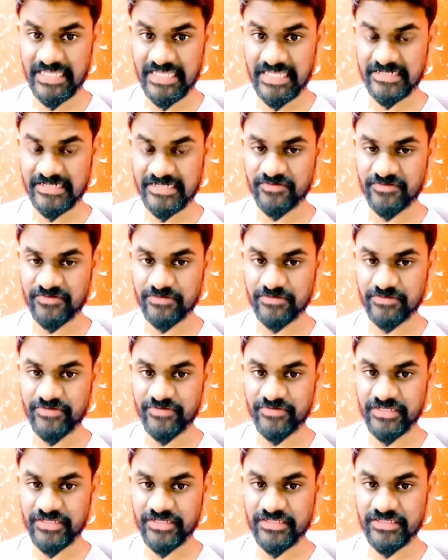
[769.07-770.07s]
That will
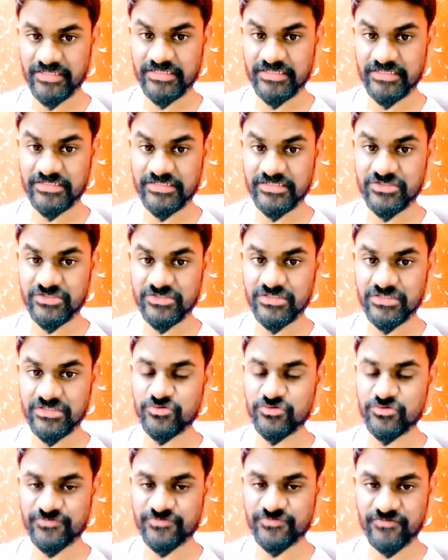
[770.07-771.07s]
be very
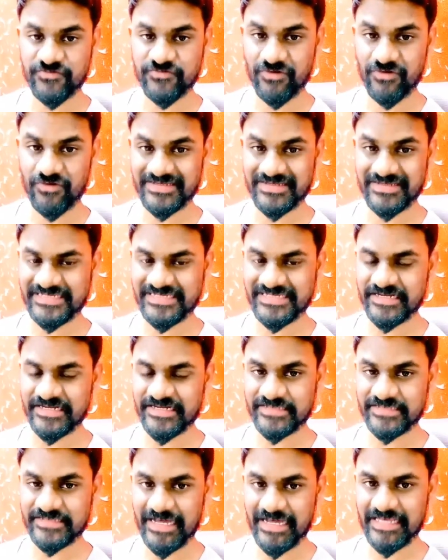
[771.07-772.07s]
useful for
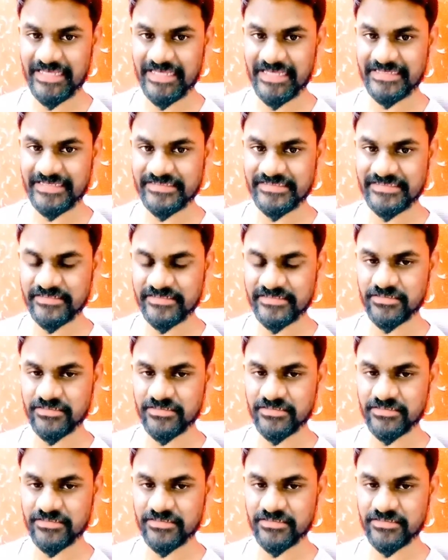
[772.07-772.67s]
getting the high